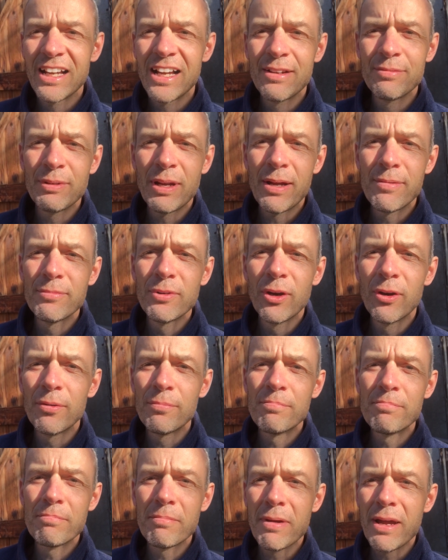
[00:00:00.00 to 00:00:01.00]
I'm
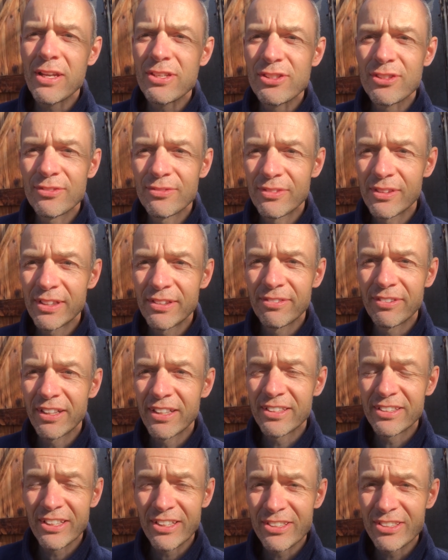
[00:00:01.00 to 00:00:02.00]
not massively
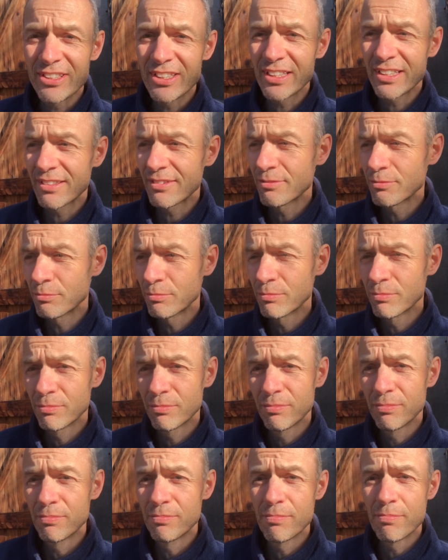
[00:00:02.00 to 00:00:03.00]
fantastic,
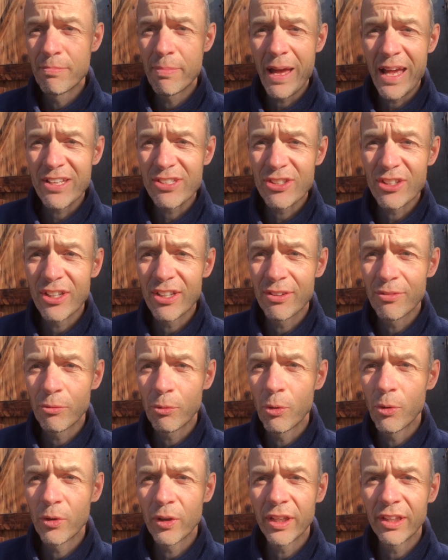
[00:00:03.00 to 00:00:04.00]
better,
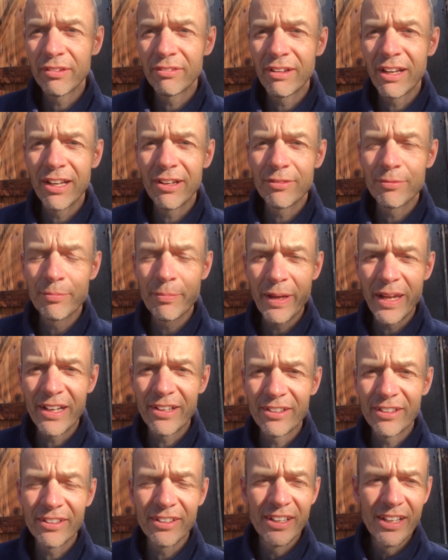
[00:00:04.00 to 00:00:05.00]
walking around
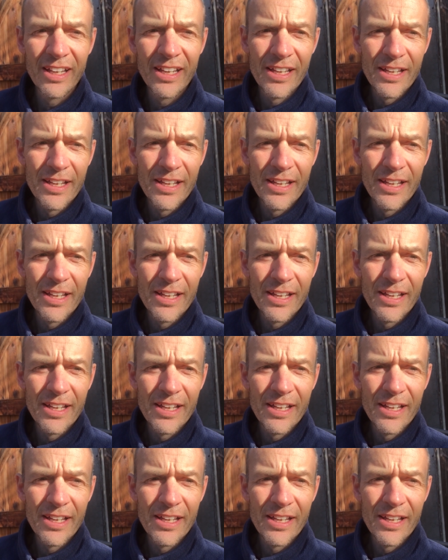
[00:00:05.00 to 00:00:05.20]
better,